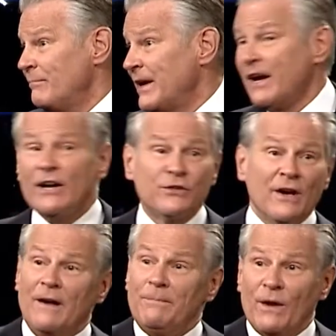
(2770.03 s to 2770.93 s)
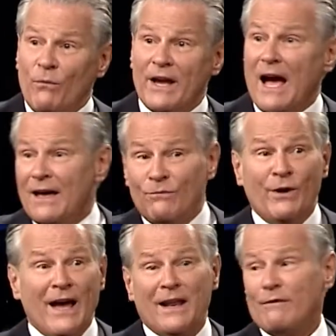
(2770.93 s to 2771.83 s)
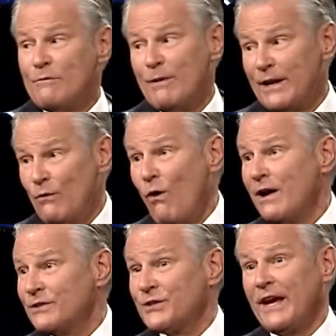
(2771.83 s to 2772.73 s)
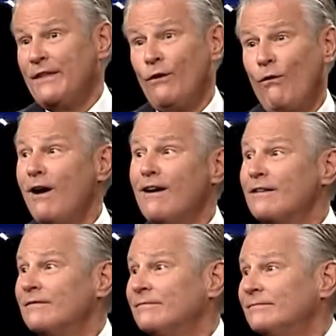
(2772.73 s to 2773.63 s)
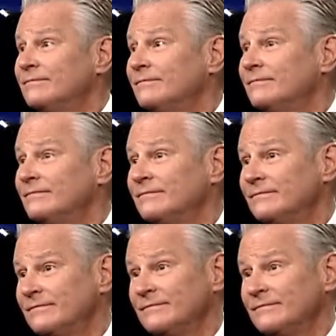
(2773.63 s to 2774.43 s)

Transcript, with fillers: Because We got, we got everybody what? Saying the Word. Amen.